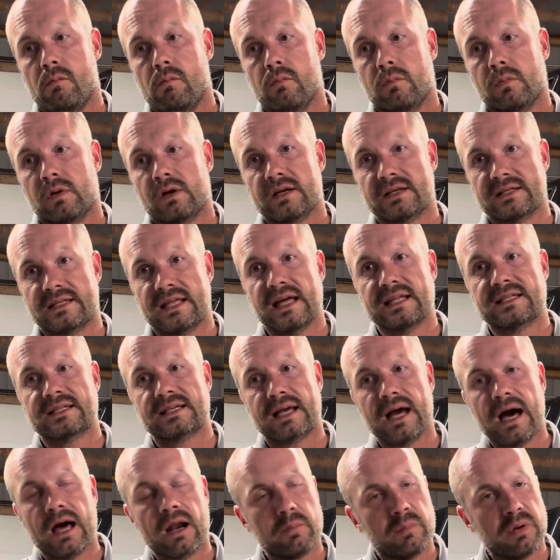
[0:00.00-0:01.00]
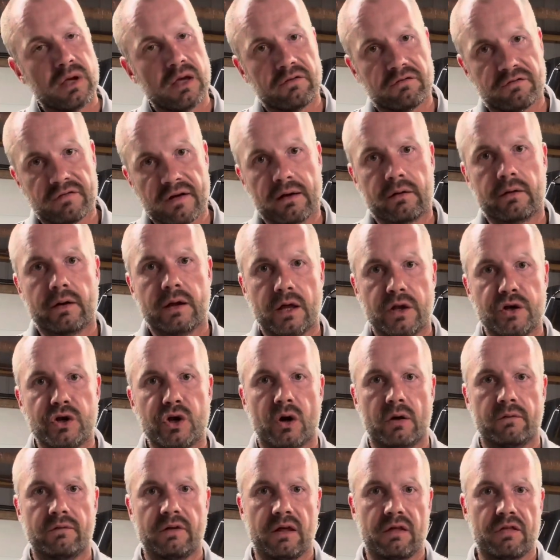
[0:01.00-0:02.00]
Because that's got to be a very
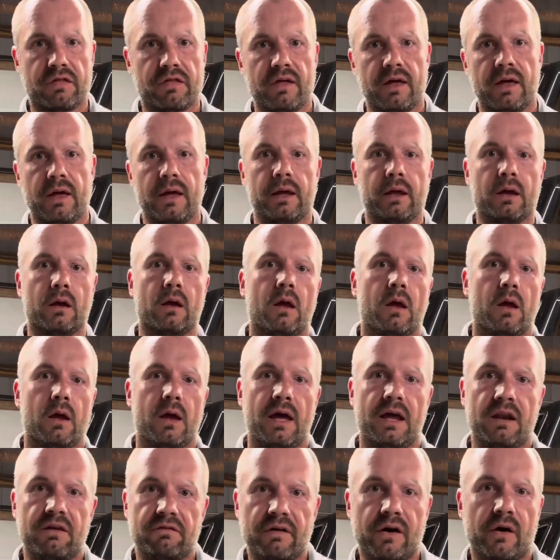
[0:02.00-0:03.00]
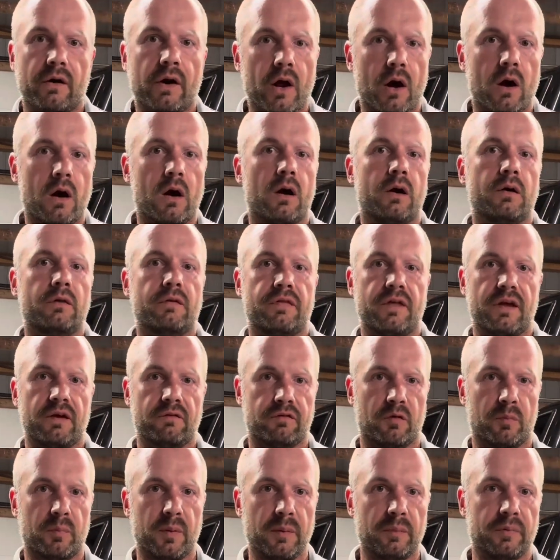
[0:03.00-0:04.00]
unnerving thing and a very hard thing
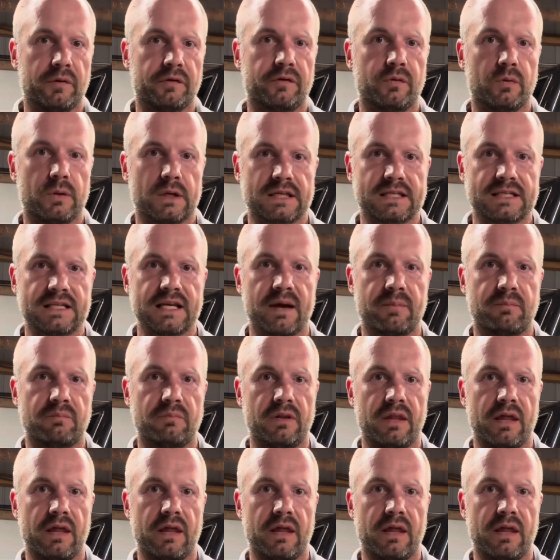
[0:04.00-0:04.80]
for people to accept,